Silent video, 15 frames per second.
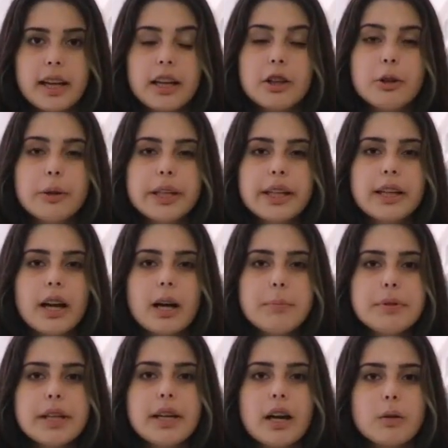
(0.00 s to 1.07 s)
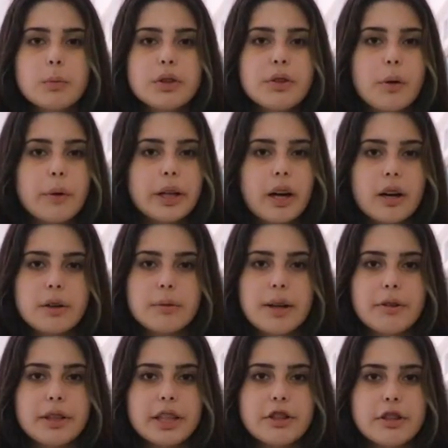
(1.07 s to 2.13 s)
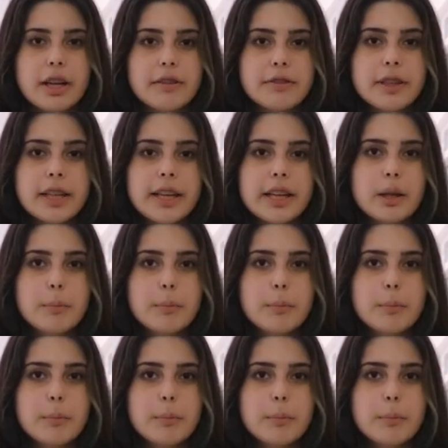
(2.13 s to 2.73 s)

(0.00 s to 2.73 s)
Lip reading: including an update on what's going on around HF,